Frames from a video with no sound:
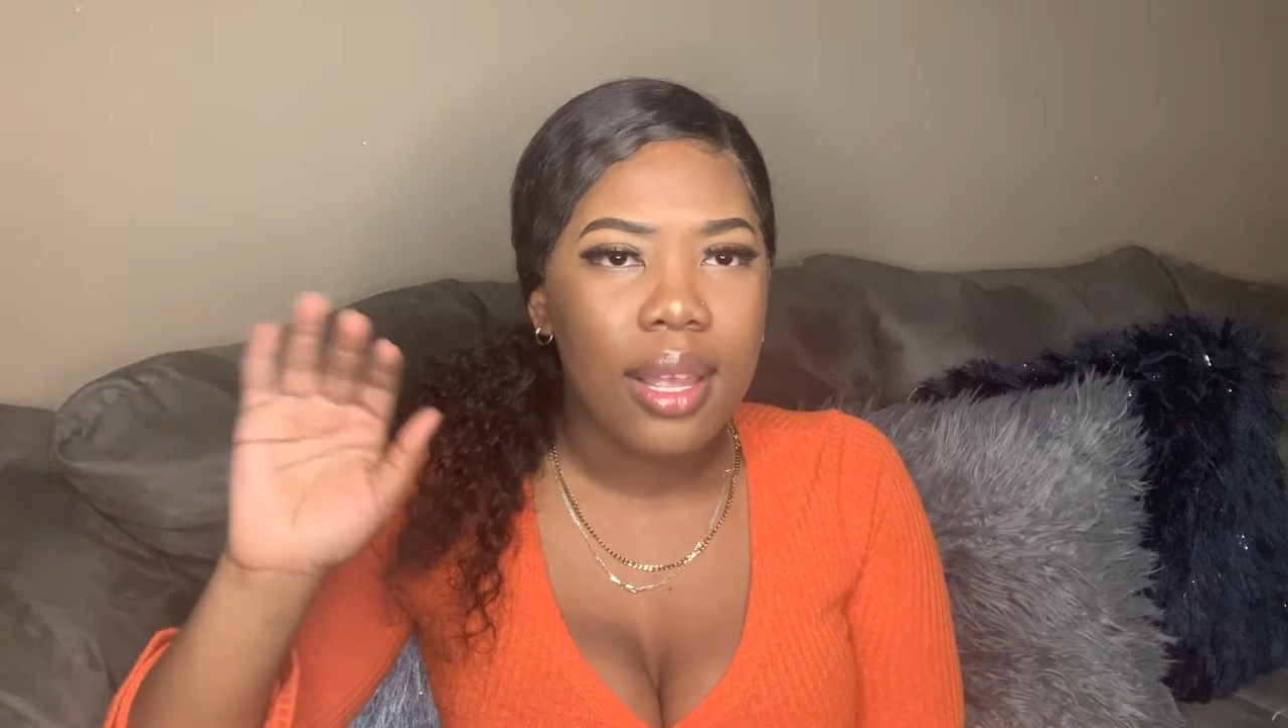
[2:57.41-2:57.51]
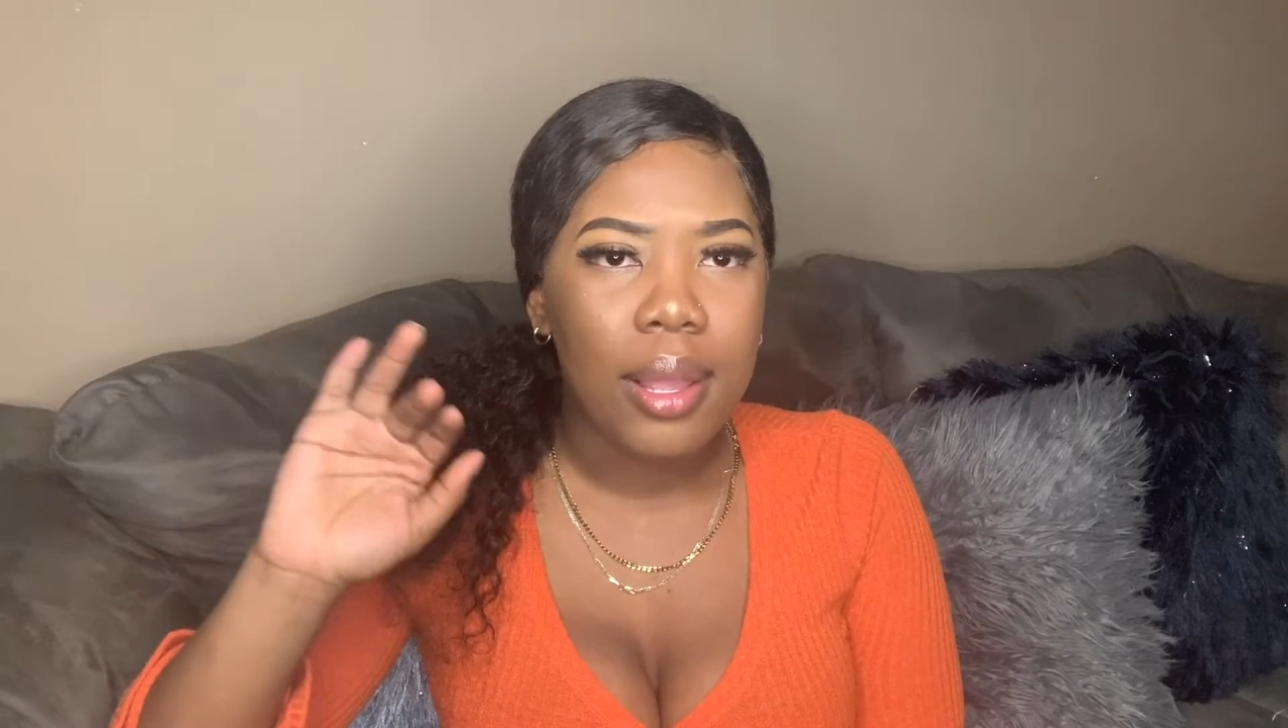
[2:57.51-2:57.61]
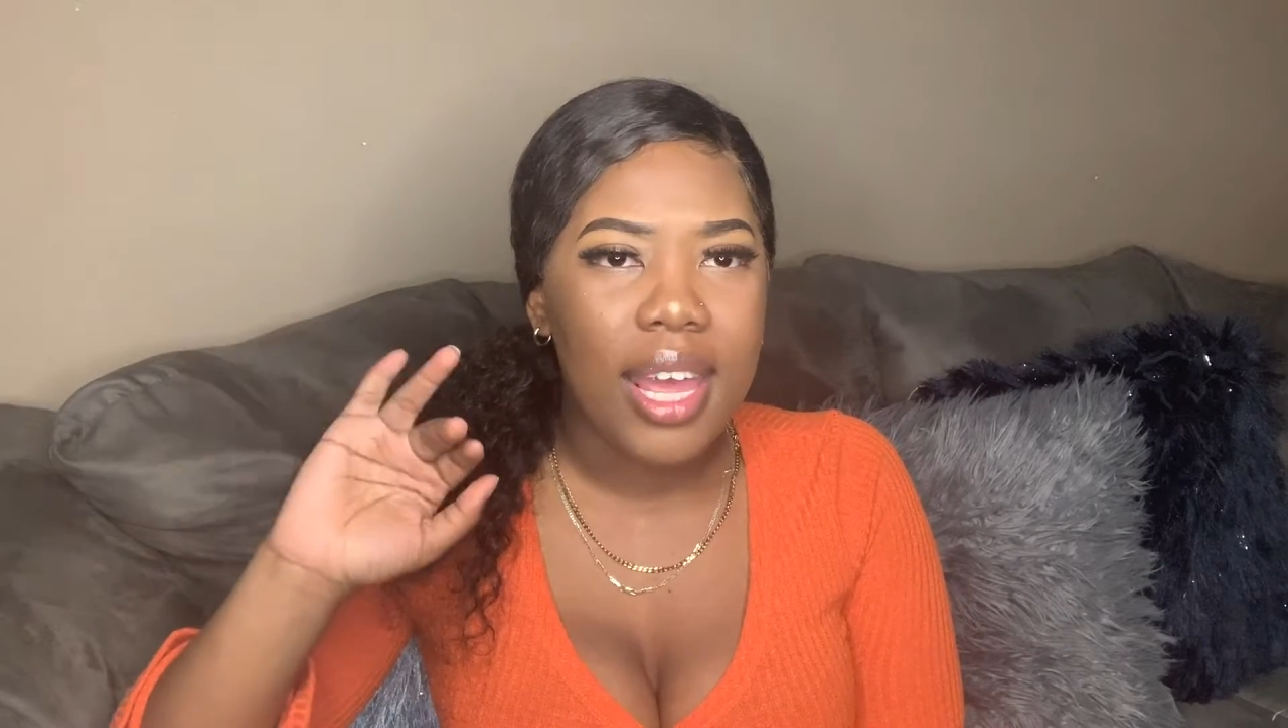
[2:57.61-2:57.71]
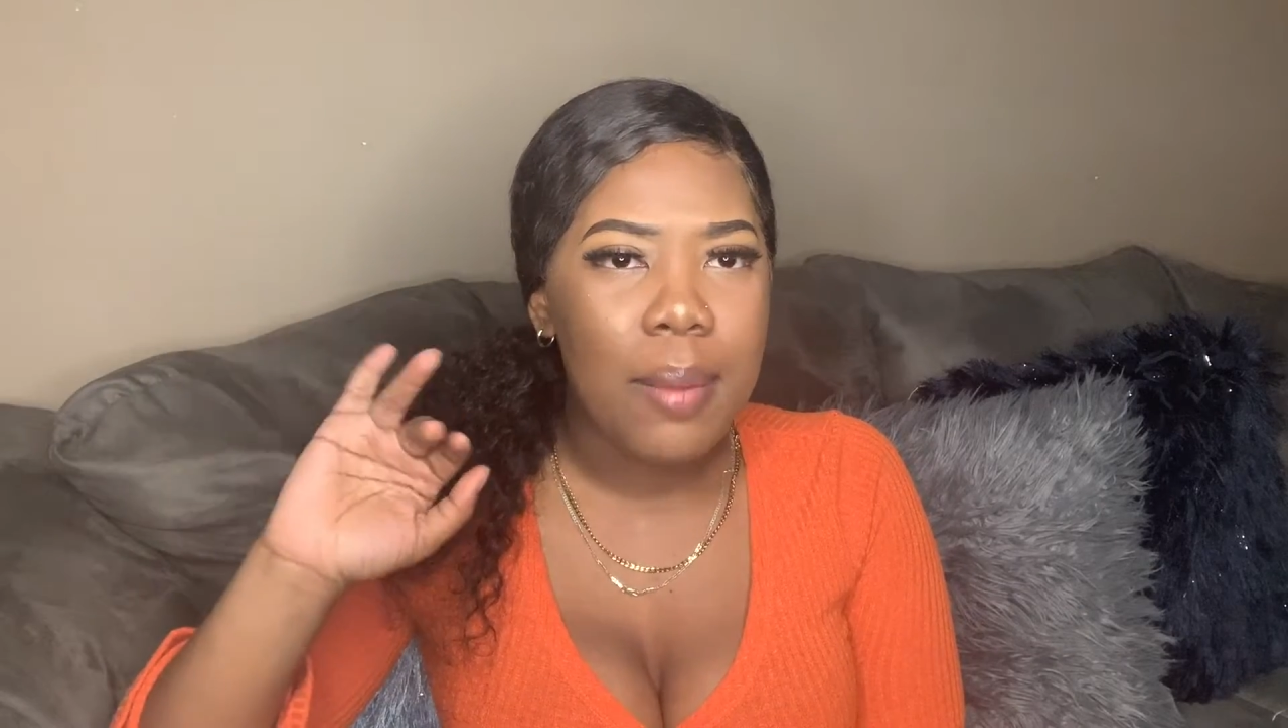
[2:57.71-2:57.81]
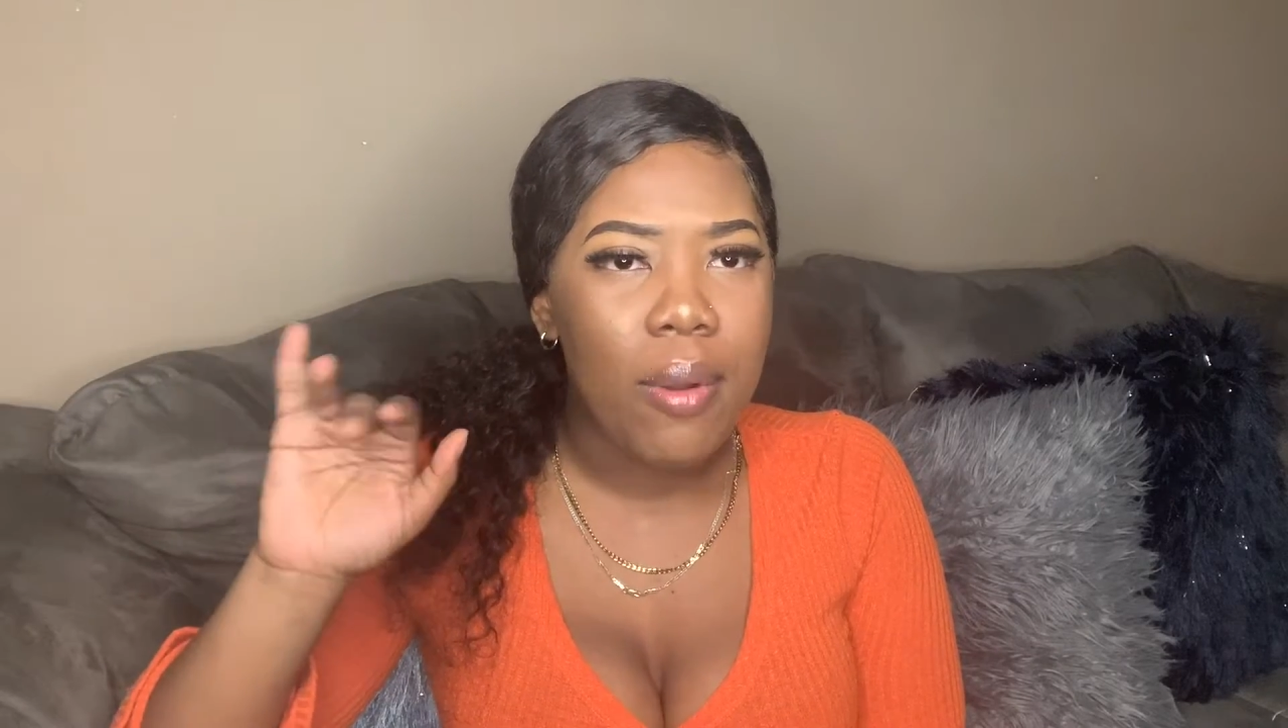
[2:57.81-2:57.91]

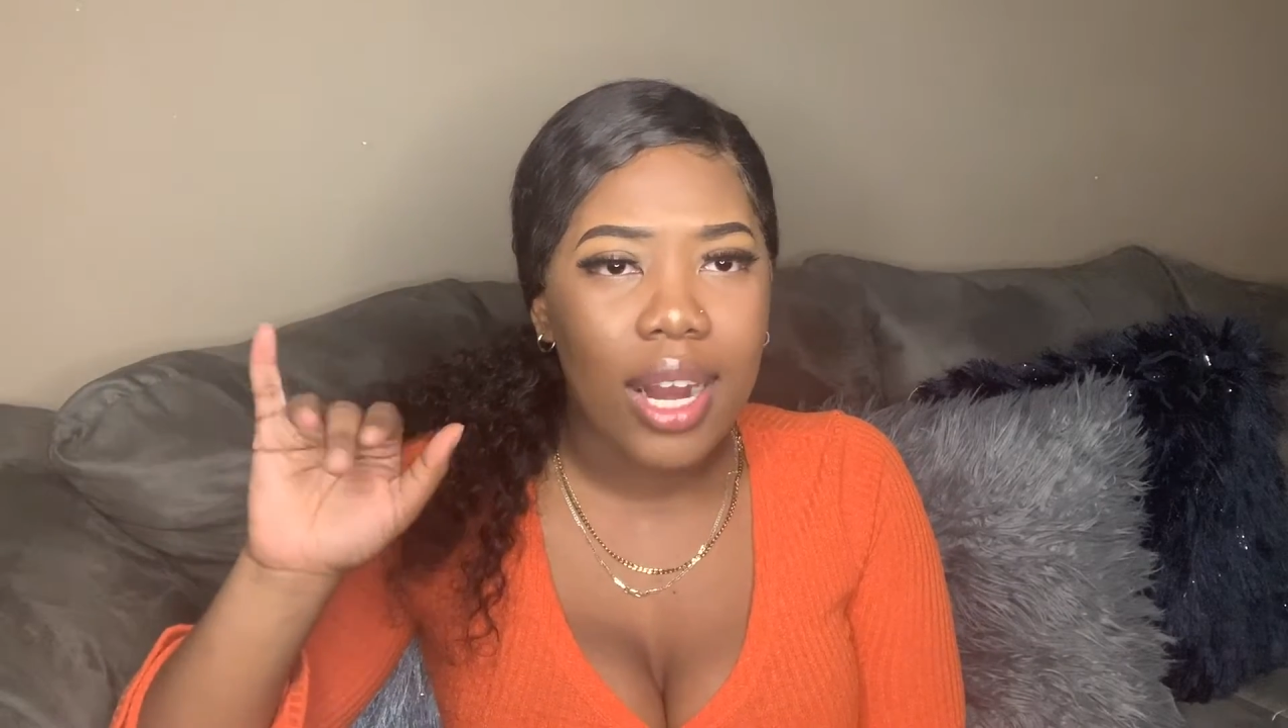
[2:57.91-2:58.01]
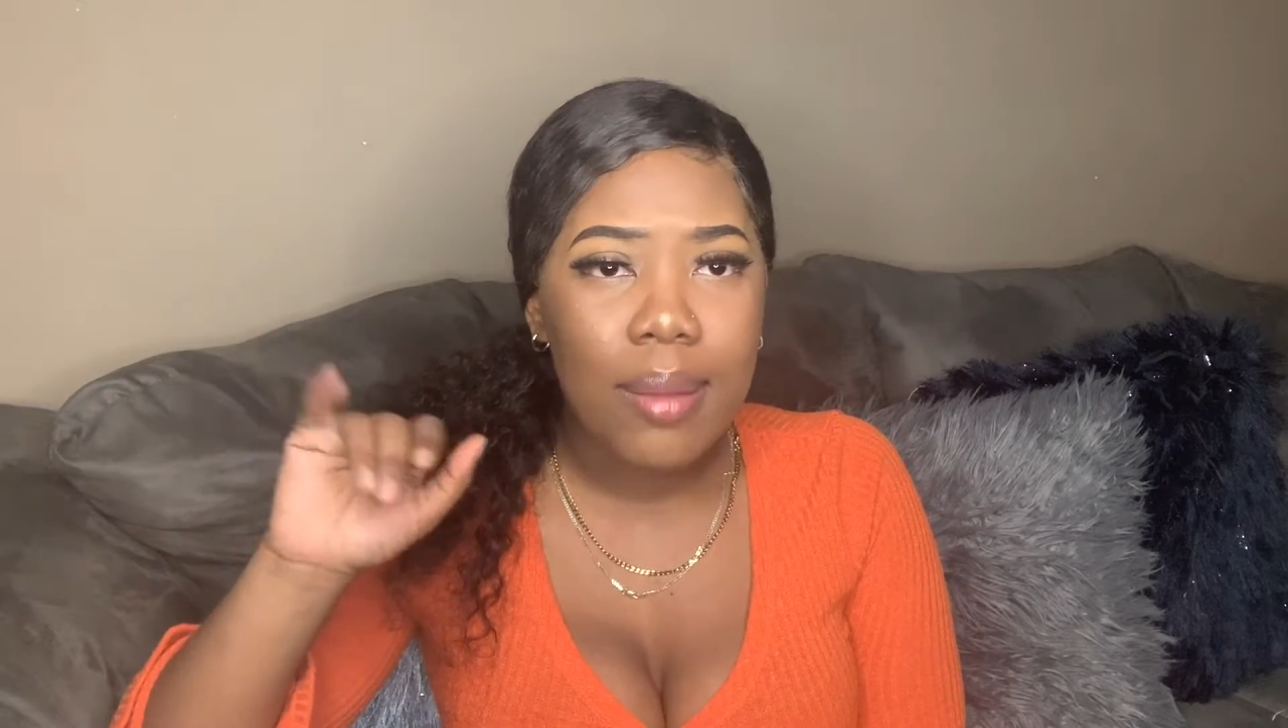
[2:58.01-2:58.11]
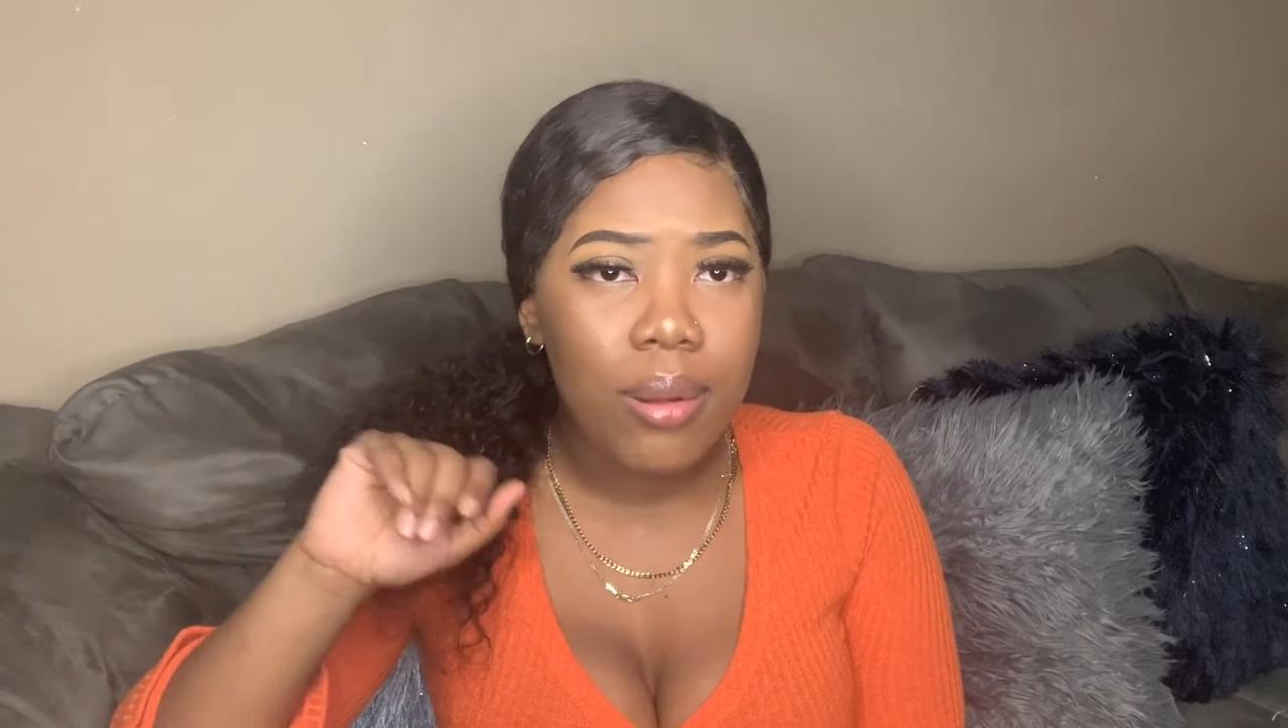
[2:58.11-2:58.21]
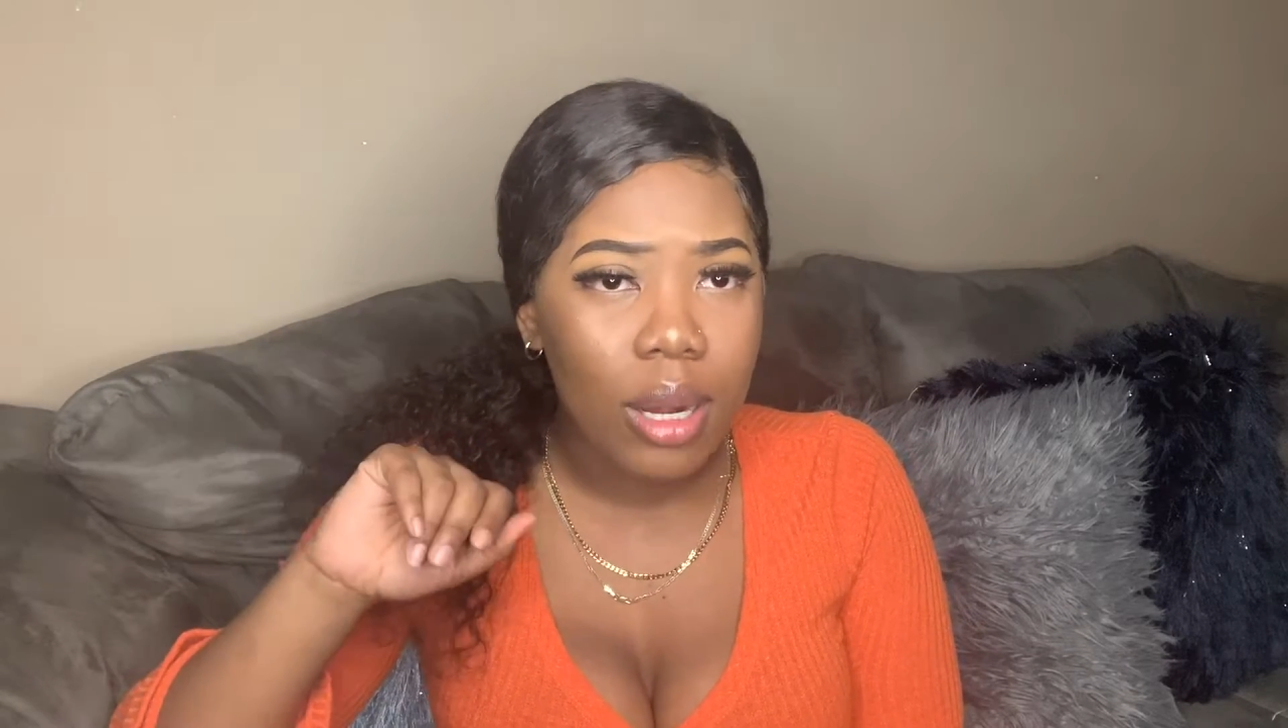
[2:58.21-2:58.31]
get a parking